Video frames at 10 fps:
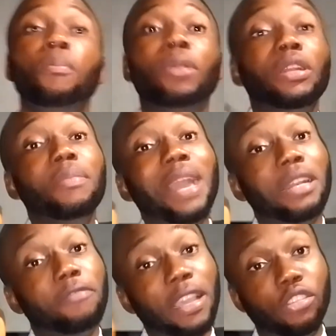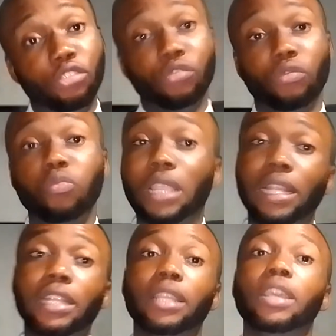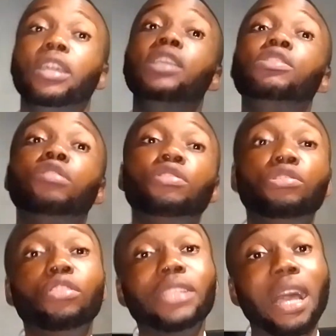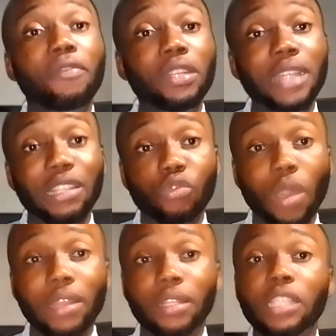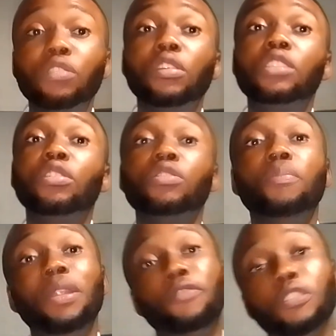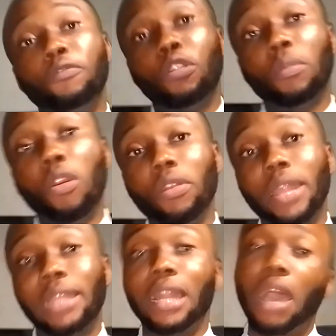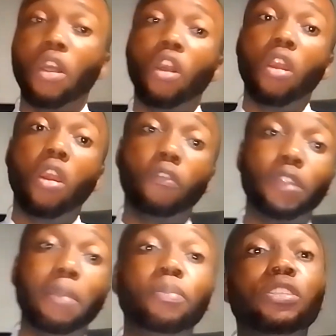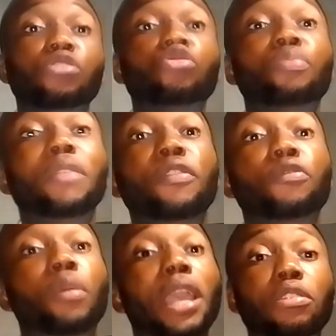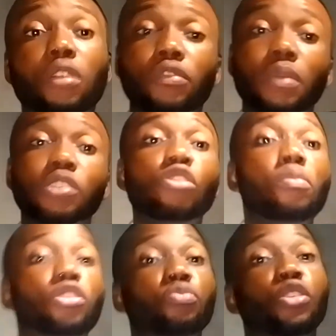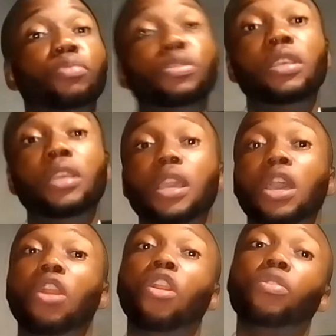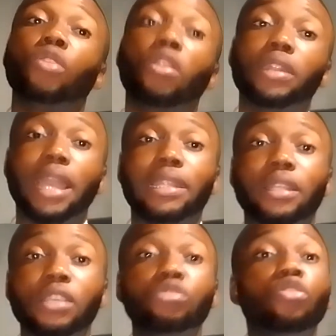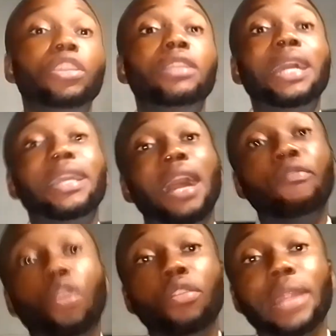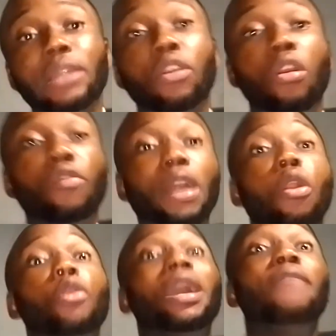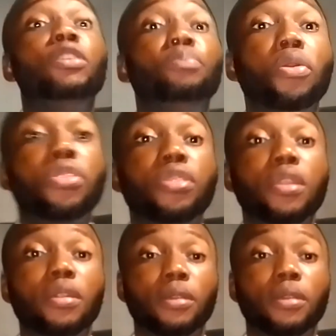But let me advise you quickly. Instead of you not having that one, instead of you not benefiting from online or offline, please, you should benefit from any of them. It's not much must be on online. So either you have online or offline, or you have the both.